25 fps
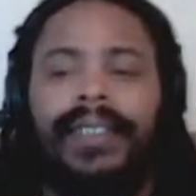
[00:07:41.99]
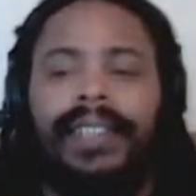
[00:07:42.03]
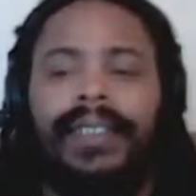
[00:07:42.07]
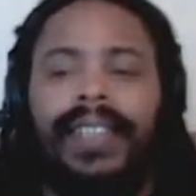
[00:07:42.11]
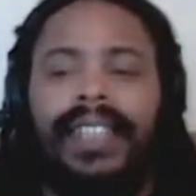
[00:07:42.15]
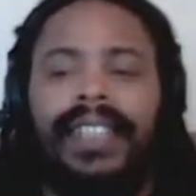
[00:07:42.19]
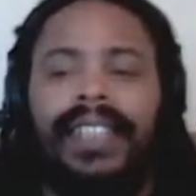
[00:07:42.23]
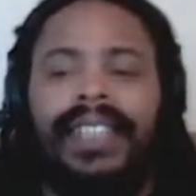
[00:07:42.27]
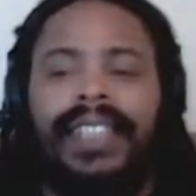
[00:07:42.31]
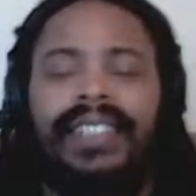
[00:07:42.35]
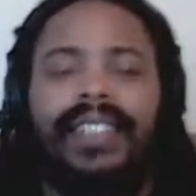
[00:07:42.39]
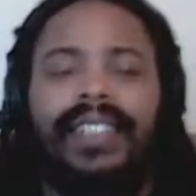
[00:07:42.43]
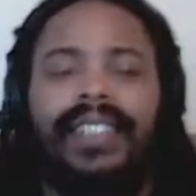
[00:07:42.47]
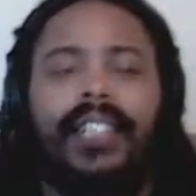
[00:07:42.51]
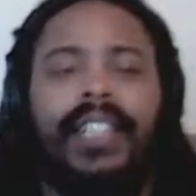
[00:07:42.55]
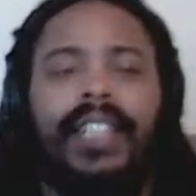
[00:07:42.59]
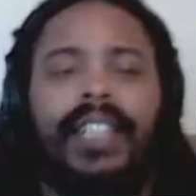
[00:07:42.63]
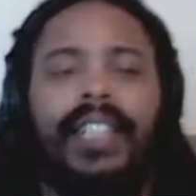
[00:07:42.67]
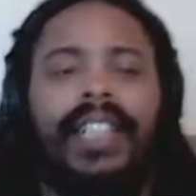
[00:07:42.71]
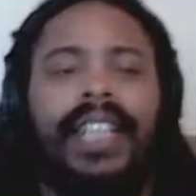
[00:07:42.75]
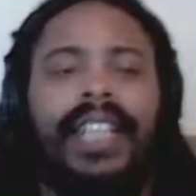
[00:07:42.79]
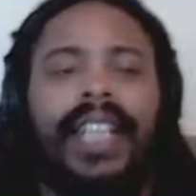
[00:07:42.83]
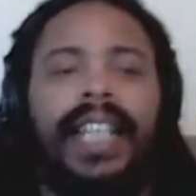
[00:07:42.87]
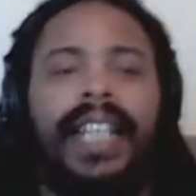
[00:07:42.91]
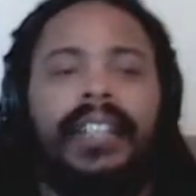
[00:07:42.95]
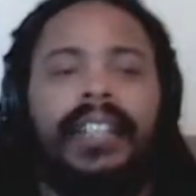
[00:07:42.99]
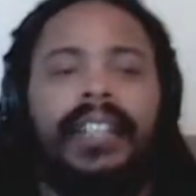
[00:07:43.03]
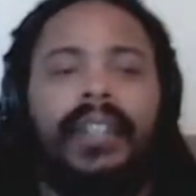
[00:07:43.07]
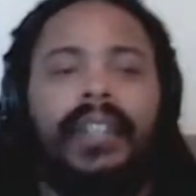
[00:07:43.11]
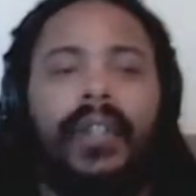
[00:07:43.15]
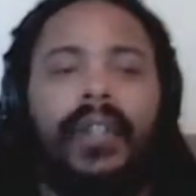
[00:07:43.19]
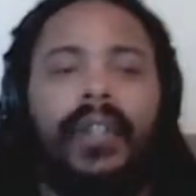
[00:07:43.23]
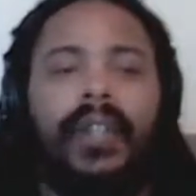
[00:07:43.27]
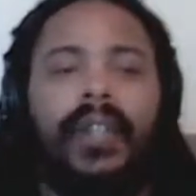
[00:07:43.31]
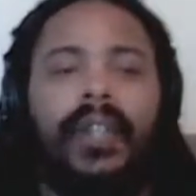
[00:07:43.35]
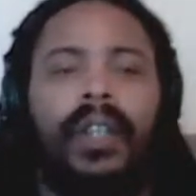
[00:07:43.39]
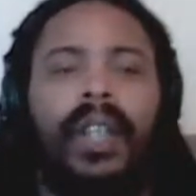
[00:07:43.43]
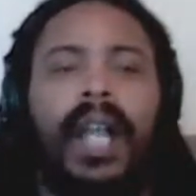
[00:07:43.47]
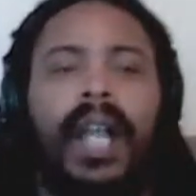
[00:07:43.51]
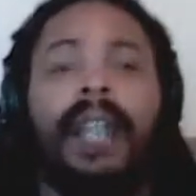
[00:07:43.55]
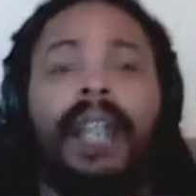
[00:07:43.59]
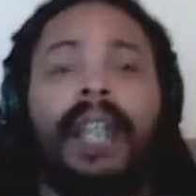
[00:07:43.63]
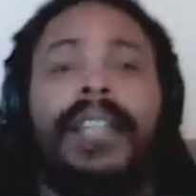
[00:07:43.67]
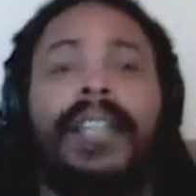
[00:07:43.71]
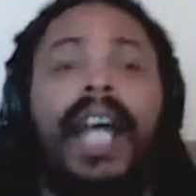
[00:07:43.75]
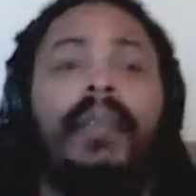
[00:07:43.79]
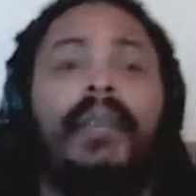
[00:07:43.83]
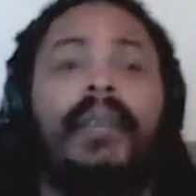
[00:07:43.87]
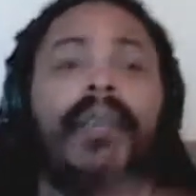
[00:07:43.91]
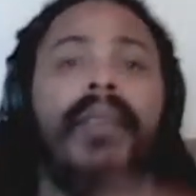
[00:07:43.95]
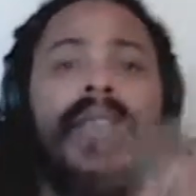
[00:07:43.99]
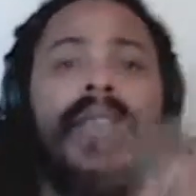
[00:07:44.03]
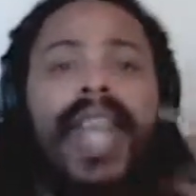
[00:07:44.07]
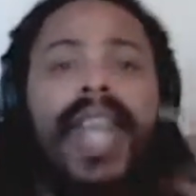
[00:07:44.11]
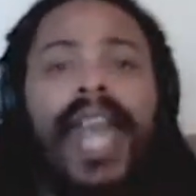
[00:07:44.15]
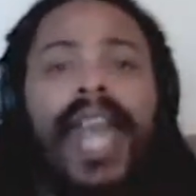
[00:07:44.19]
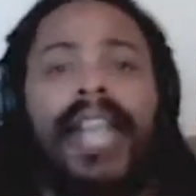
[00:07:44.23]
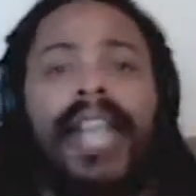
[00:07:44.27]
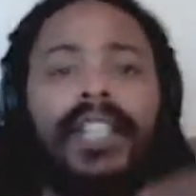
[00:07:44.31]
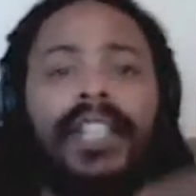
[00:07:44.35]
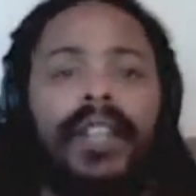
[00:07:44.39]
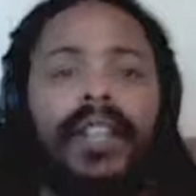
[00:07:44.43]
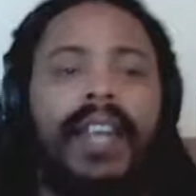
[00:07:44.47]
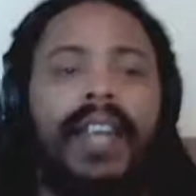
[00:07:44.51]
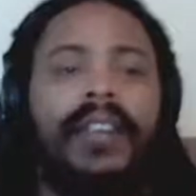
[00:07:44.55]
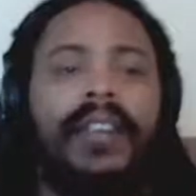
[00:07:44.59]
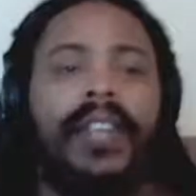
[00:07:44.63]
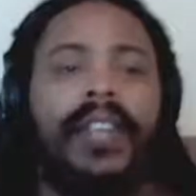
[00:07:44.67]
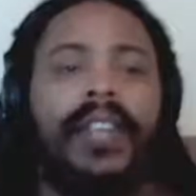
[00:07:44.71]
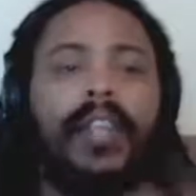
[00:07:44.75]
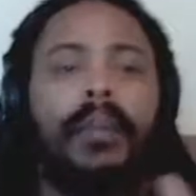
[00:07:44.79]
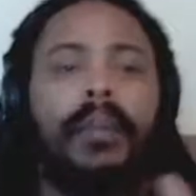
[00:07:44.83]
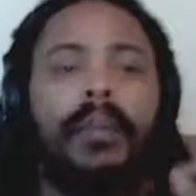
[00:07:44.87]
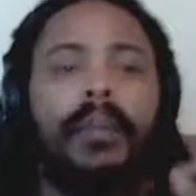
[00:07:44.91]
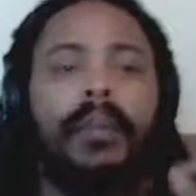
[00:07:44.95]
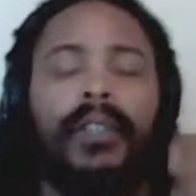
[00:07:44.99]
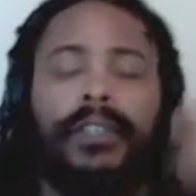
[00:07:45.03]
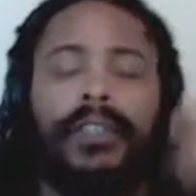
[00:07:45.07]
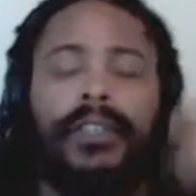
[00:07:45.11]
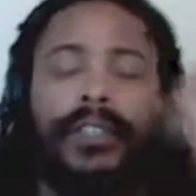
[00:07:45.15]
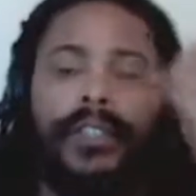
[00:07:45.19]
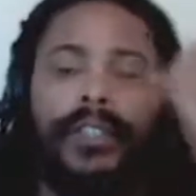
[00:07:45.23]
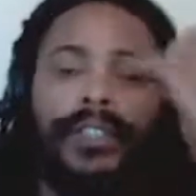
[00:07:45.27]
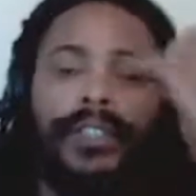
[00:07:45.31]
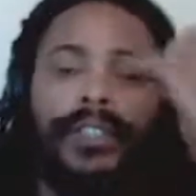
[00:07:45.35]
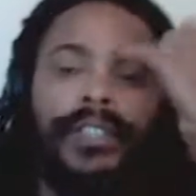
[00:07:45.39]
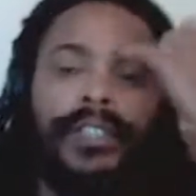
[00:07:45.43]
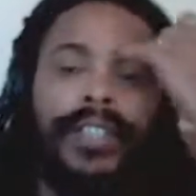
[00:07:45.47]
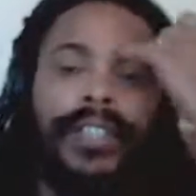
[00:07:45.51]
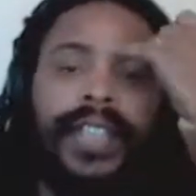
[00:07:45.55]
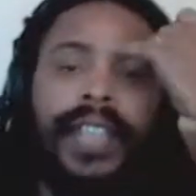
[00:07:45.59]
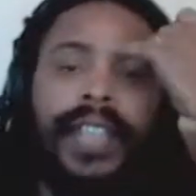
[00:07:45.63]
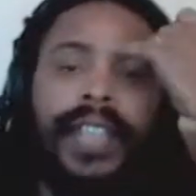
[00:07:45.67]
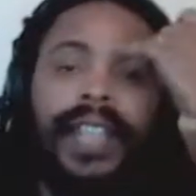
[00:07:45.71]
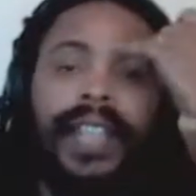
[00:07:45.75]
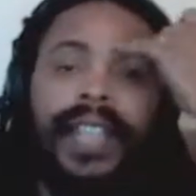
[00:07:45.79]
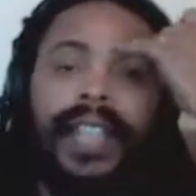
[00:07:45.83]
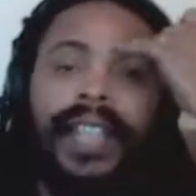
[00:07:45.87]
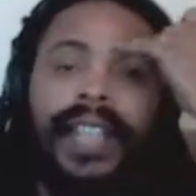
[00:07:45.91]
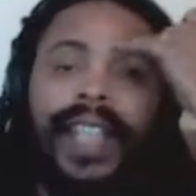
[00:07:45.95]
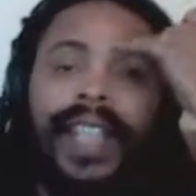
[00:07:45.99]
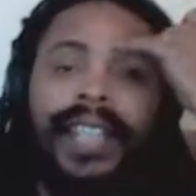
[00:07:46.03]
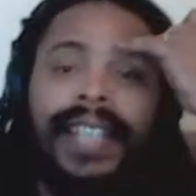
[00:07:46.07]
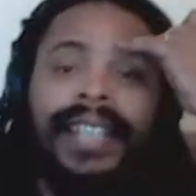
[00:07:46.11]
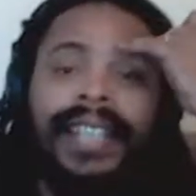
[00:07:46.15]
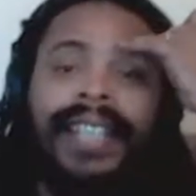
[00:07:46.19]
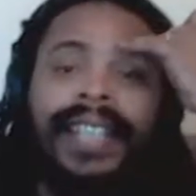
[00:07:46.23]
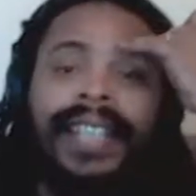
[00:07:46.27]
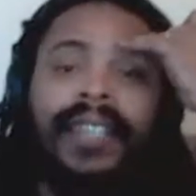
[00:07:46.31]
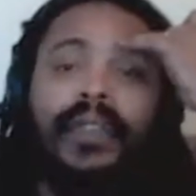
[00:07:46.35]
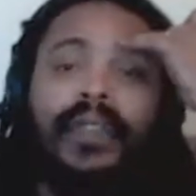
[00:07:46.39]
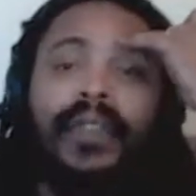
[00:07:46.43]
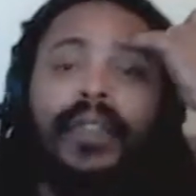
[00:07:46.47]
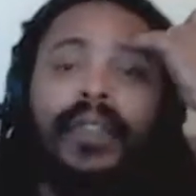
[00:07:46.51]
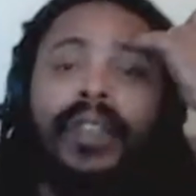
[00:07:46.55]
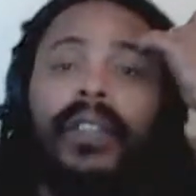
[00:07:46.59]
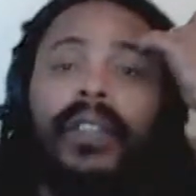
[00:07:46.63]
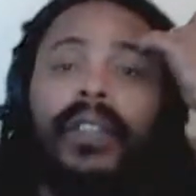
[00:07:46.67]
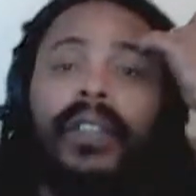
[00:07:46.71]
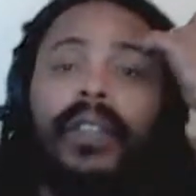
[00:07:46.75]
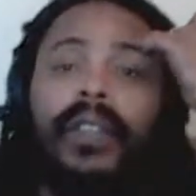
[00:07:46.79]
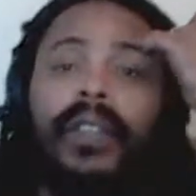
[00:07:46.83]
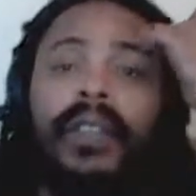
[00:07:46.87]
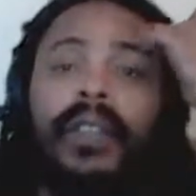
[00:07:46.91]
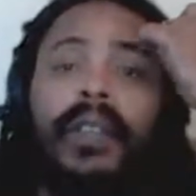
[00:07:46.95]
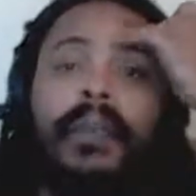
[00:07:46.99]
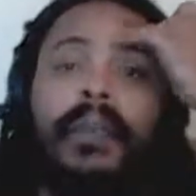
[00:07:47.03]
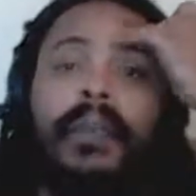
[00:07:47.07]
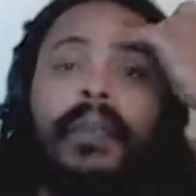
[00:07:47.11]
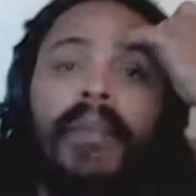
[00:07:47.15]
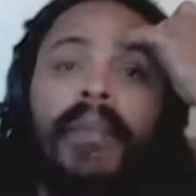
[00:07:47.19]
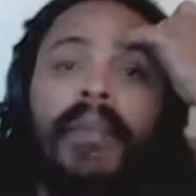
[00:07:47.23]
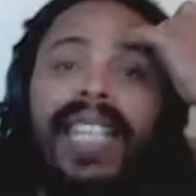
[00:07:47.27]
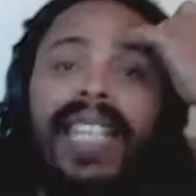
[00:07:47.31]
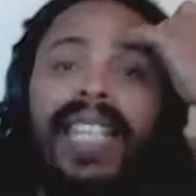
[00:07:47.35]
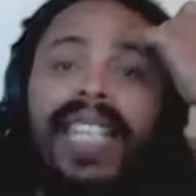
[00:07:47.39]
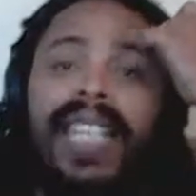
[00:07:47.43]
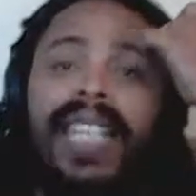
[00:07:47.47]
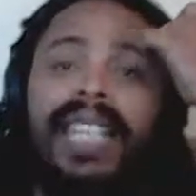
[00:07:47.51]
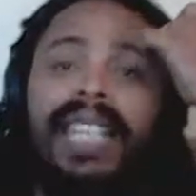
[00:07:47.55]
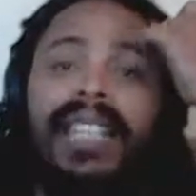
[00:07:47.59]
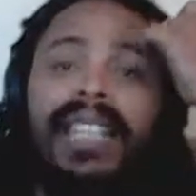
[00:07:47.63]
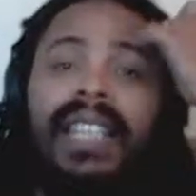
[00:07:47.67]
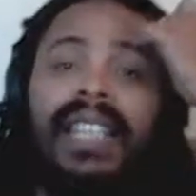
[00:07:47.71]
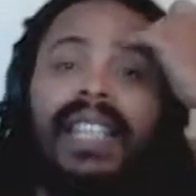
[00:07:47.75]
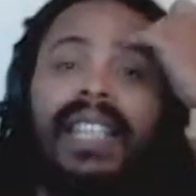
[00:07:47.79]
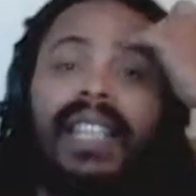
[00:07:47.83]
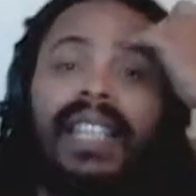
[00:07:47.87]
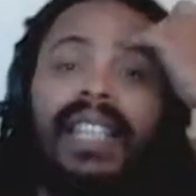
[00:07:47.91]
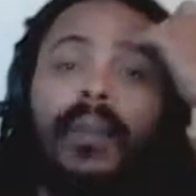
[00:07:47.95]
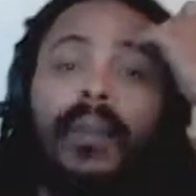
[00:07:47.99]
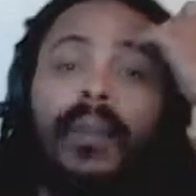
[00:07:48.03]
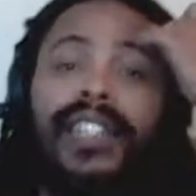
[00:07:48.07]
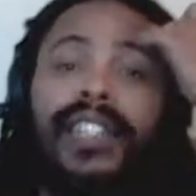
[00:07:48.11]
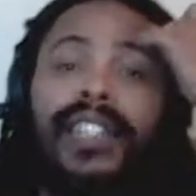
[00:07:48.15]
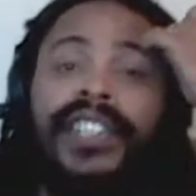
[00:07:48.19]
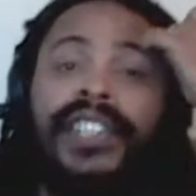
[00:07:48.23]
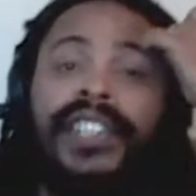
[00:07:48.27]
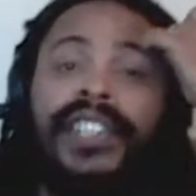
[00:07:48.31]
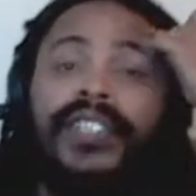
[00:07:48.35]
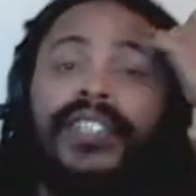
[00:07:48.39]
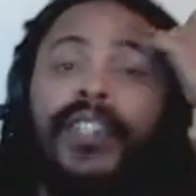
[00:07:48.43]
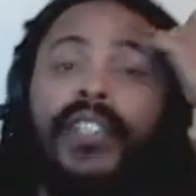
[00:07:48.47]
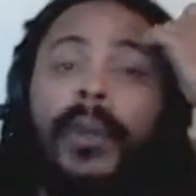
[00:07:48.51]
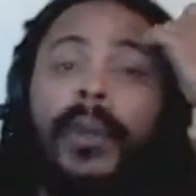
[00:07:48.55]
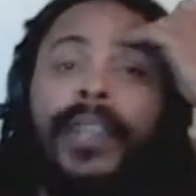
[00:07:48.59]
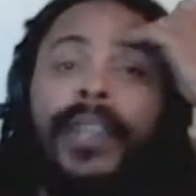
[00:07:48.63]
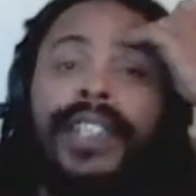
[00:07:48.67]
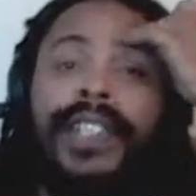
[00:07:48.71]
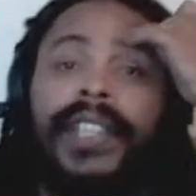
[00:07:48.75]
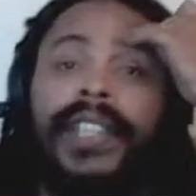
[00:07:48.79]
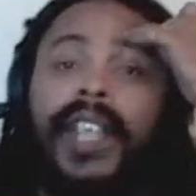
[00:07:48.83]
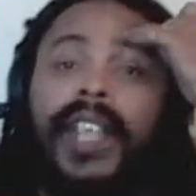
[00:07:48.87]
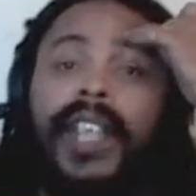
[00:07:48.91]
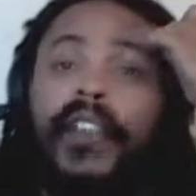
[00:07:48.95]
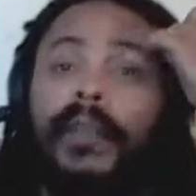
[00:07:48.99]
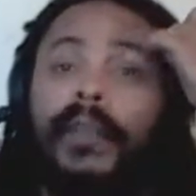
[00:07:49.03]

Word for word: it just started to take its toll on top of that you have the commercials and see for me it was the show itself.